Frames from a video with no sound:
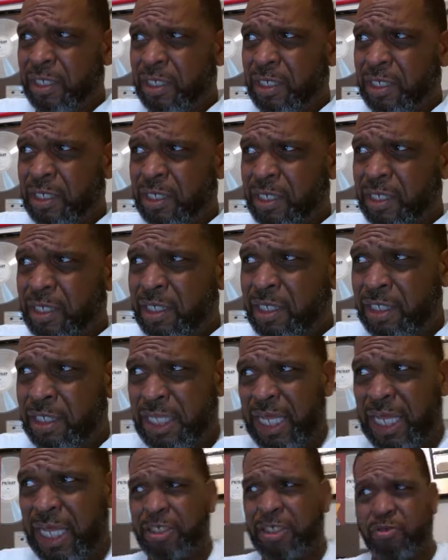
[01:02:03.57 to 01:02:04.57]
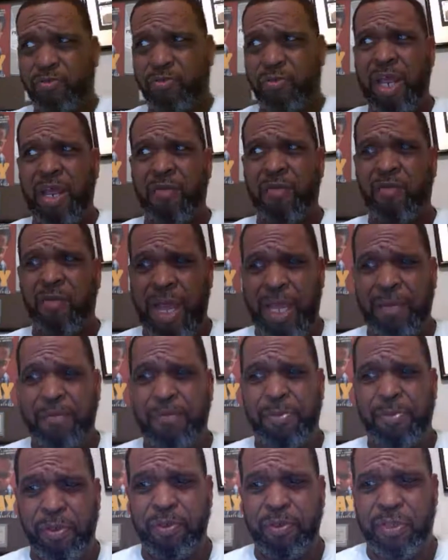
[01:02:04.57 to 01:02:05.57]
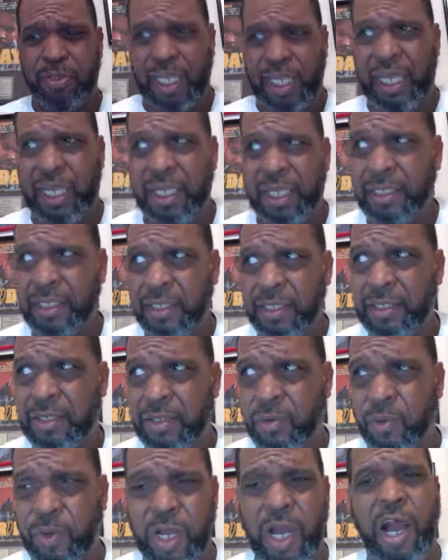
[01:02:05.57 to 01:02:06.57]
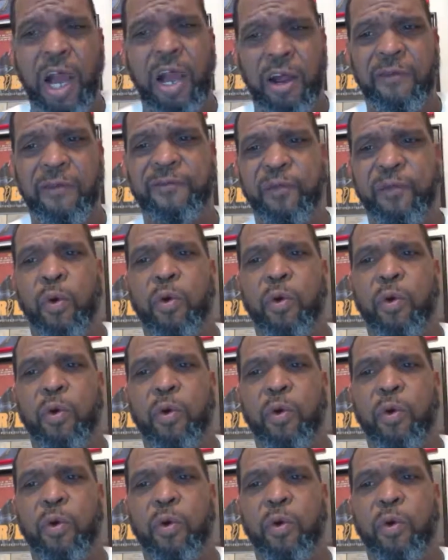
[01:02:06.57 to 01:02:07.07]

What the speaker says: that this red, white, and blue say we are afforded.